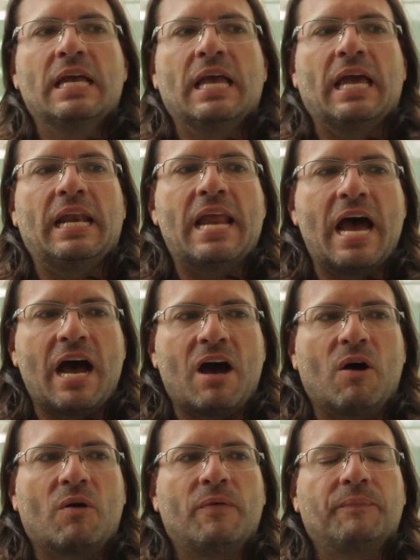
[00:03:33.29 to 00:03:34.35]
And
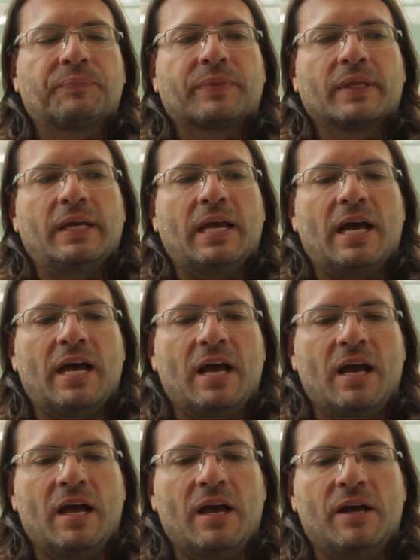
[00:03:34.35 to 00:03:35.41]
now
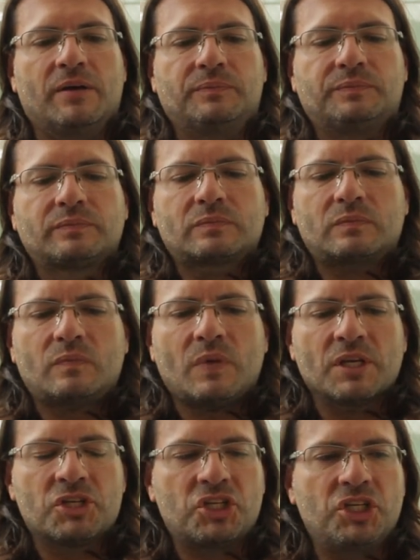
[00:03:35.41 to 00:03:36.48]
uh,
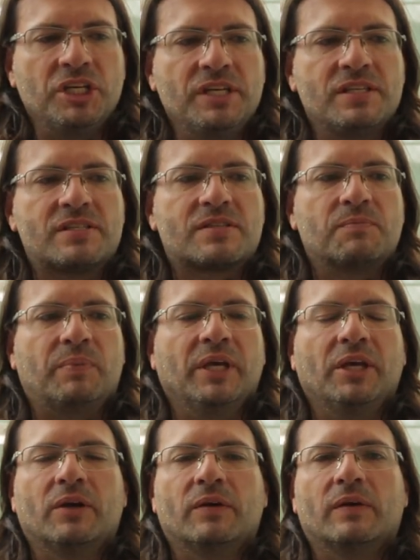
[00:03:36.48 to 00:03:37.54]
she's
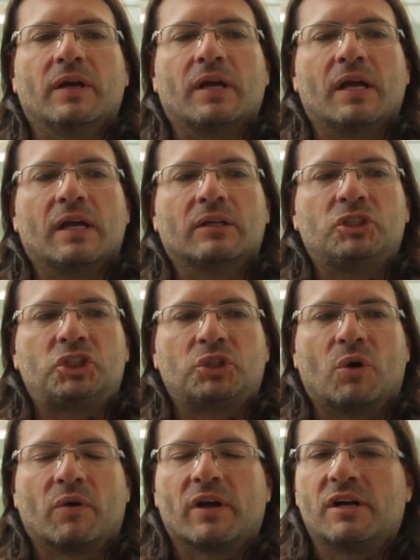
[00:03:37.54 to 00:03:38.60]
being
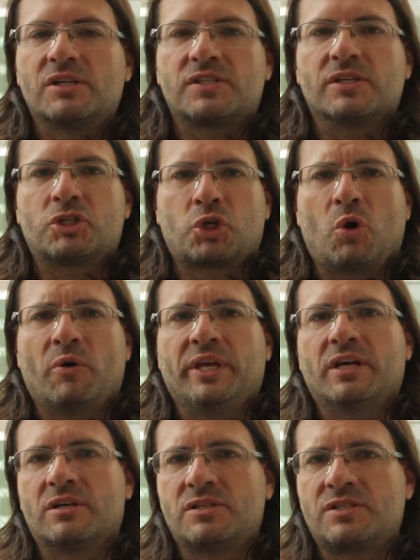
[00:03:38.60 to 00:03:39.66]
shown her, showing
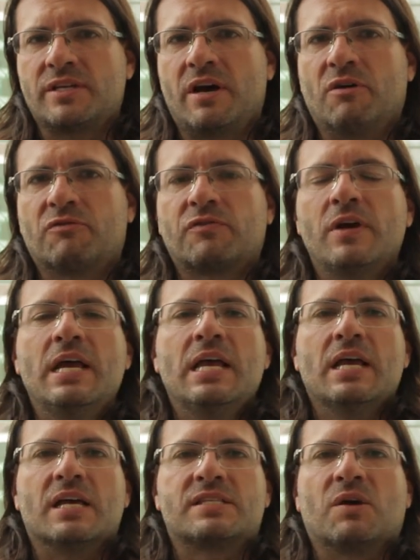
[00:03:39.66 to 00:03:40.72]

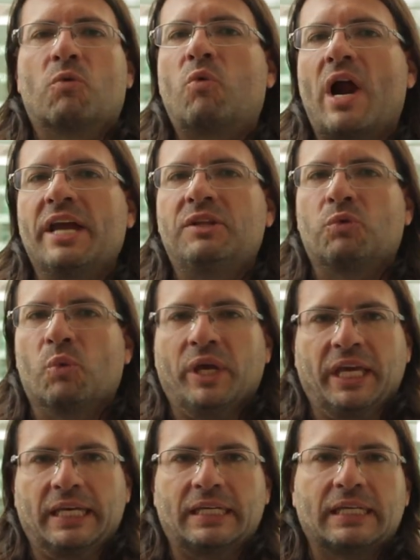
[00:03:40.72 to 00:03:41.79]
herself as a right
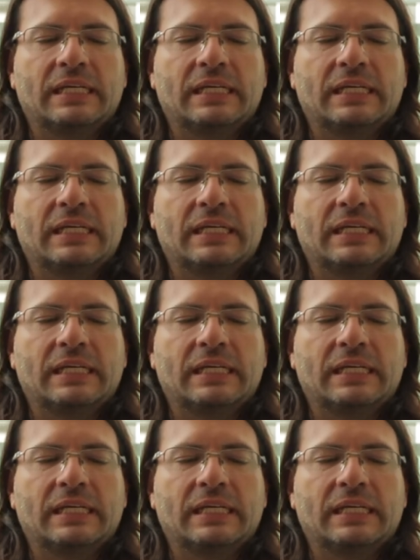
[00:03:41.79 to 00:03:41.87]
wing